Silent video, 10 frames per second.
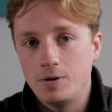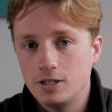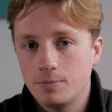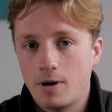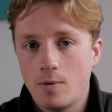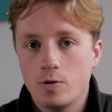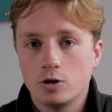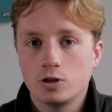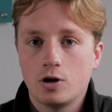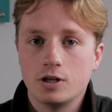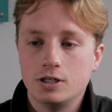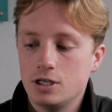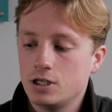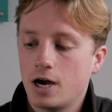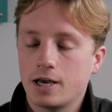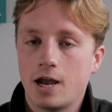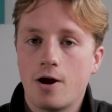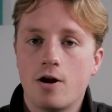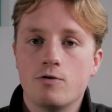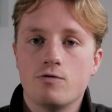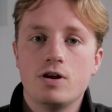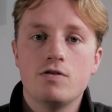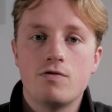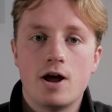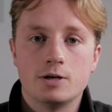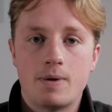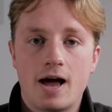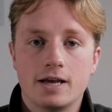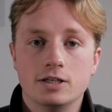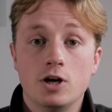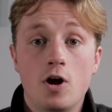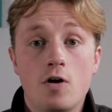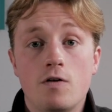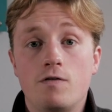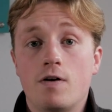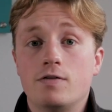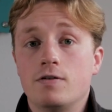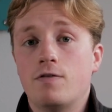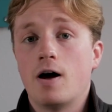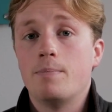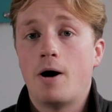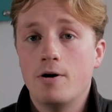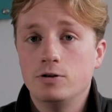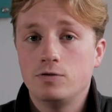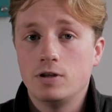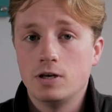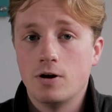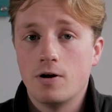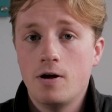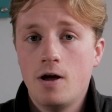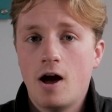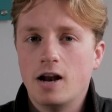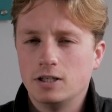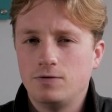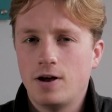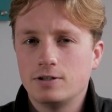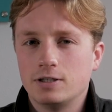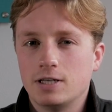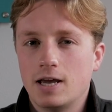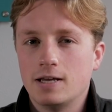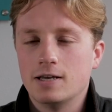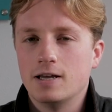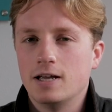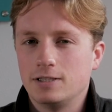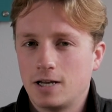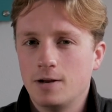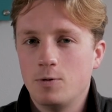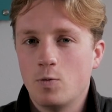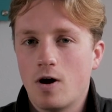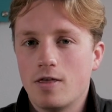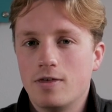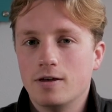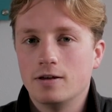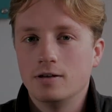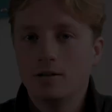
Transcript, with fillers: peace of mind, we also got the DJI Care and Refresh package for £55 for the year, and it's fair to say it's going to be worth it.